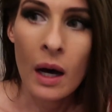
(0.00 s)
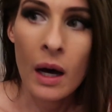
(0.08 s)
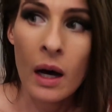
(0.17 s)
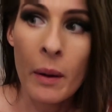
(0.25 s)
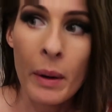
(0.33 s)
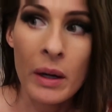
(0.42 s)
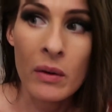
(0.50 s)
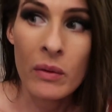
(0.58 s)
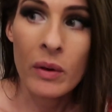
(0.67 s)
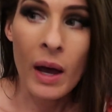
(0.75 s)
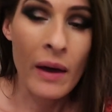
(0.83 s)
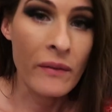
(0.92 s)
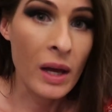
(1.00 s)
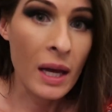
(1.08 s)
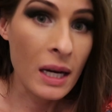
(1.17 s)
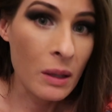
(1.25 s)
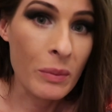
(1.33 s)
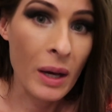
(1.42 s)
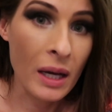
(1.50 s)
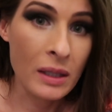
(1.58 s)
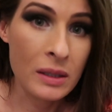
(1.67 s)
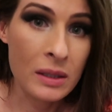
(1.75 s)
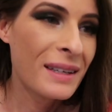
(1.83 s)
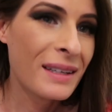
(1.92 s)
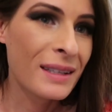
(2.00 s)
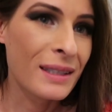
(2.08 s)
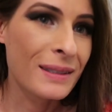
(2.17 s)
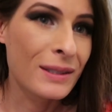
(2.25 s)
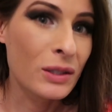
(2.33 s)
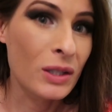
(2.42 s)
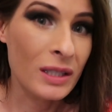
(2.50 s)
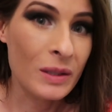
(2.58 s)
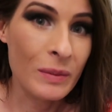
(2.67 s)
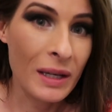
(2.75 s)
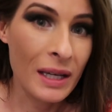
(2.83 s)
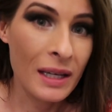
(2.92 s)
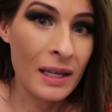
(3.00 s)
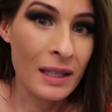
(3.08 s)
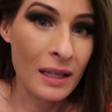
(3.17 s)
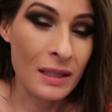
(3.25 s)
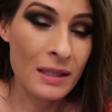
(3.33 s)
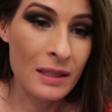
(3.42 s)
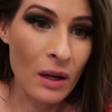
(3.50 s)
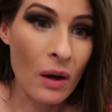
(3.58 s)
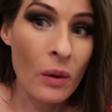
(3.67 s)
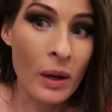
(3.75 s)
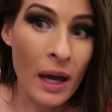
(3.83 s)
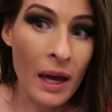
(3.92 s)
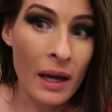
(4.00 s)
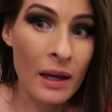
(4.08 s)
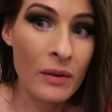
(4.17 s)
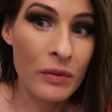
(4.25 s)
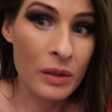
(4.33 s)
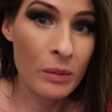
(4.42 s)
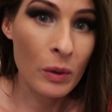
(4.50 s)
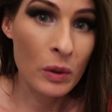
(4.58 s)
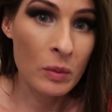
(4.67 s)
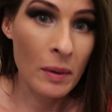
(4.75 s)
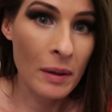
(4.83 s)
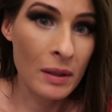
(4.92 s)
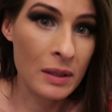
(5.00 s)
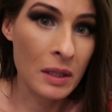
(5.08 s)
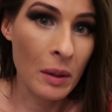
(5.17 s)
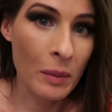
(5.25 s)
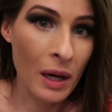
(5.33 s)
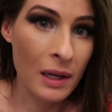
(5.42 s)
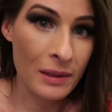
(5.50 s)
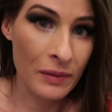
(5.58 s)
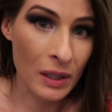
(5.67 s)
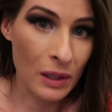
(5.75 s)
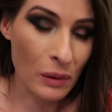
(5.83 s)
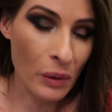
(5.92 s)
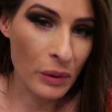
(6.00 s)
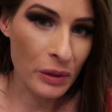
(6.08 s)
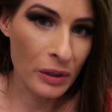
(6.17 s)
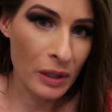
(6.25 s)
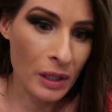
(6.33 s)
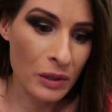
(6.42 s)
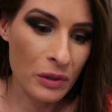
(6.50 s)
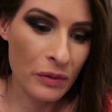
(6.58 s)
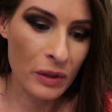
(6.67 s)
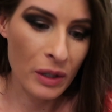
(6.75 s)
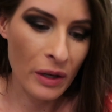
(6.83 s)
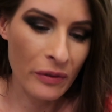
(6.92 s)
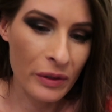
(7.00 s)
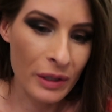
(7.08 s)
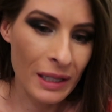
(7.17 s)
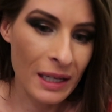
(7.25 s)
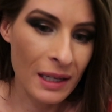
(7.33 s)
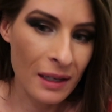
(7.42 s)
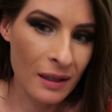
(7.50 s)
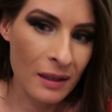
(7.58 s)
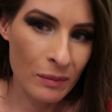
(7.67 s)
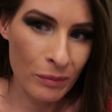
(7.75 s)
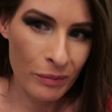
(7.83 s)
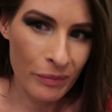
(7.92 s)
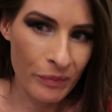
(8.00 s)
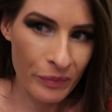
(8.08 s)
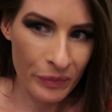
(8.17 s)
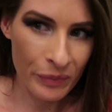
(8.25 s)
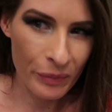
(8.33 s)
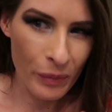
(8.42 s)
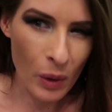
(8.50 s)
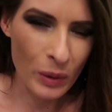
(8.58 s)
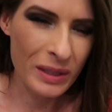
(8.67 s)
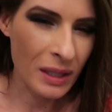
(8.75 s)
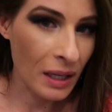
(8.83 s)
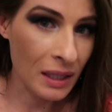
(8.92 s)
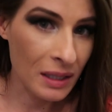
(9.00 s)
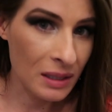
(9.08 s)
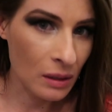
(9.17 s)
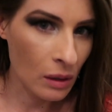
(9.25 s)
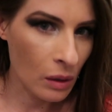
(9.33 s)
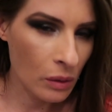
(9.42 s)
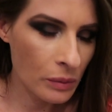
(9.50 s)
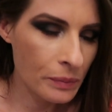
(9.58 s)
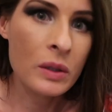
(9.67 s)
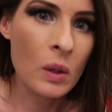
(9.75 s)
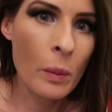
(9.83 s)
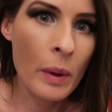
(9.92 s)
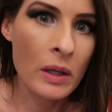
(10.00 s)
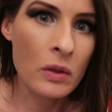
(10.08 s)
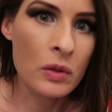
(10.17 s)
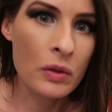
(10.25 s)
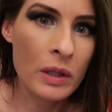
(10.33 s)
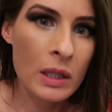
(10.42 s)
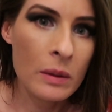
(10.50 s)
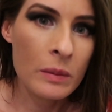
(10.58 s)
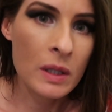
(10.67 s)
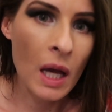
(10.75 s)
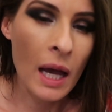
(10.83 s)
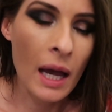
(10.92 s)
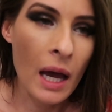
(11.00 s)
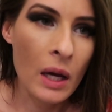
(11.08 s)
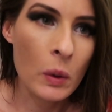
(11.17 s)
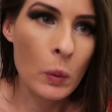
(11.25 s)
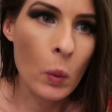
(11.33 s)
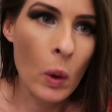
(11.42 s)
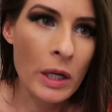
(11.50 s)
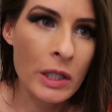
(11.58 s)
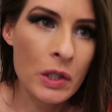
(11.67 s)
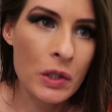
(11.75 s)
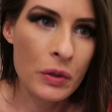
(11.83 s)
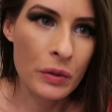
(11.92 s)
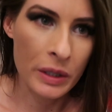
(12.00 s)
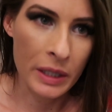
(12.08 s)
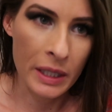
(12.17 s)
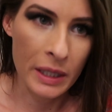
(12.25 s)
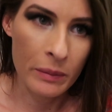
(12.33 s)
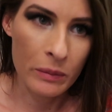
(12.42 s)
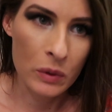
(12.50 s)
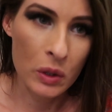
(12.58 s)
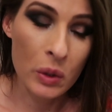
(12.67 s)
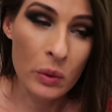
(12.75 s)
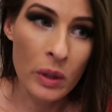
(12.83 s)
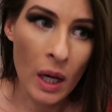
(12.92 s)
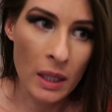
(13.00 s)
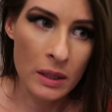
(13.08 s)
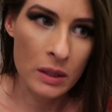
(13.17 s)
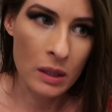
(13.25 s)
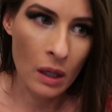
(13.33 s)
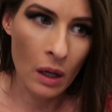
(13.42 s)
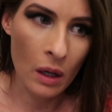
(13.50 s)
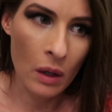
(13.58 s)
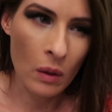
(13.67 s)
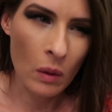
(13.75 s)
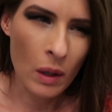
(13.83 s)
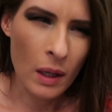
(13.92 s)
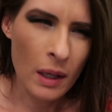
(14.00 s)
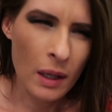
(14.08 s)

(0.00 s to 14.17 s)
Um, I don't have any pets. It's just me and that's okay for the most part because I'm kind of like a loner and introvert. I feel like most at is alone. So my dreams, I had one dream two nights ago